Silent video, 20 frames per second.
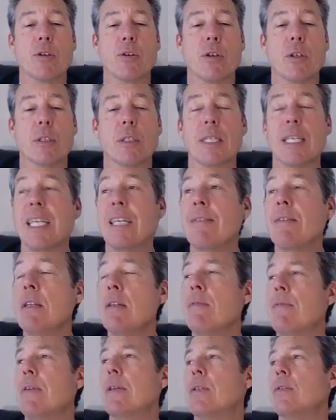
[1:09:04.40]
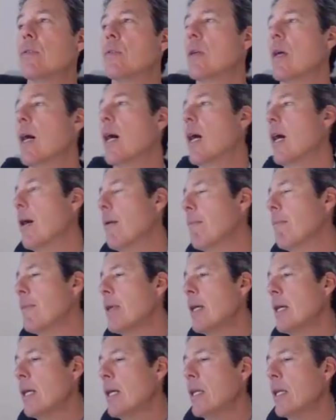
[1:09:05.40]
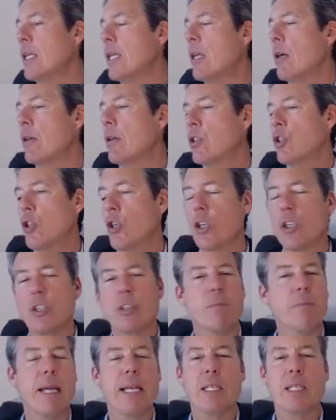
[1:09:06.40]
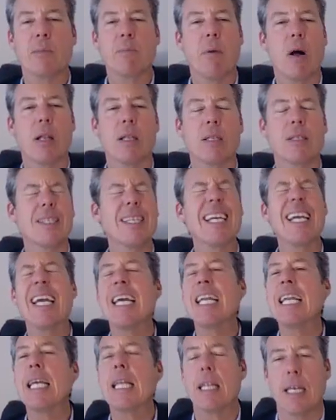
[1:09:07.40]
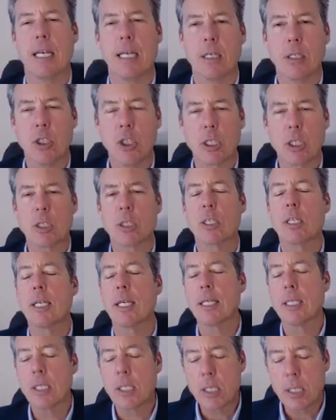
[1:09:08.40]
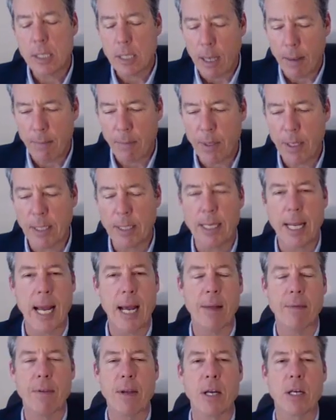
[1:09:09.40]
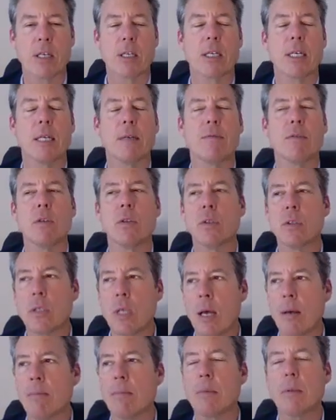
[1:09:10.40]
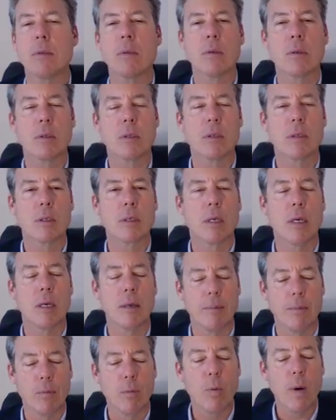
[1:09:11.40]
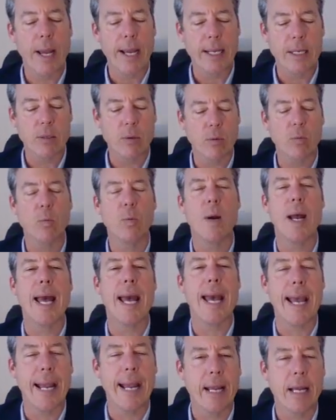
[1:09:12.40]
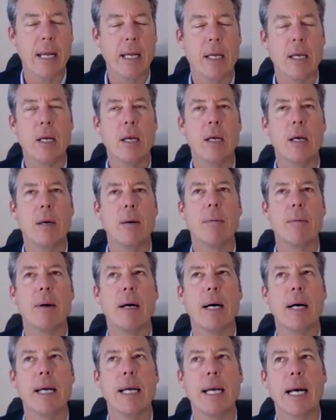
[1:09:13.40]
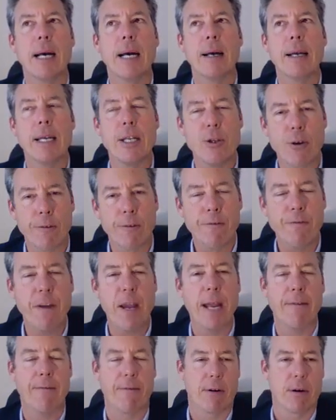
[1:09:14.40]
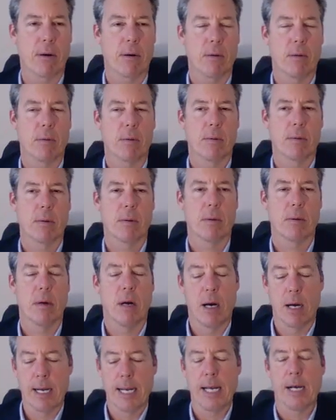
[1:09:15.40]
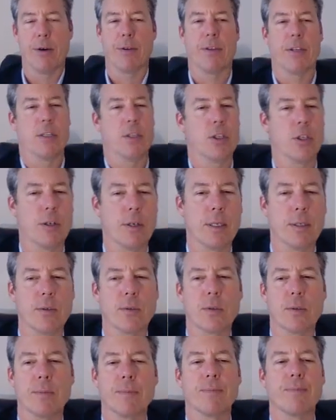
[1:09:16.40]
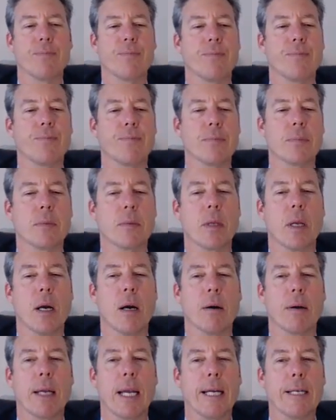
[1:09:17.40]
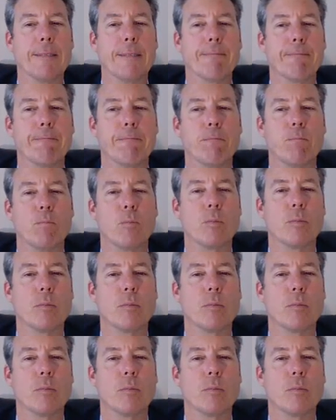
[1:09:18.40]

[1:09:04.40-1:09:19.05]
health insurance, even if it's um, you know, a church-based policy, anything, just get something down there to give you some way to weigh in your favor on health insurance. Okay.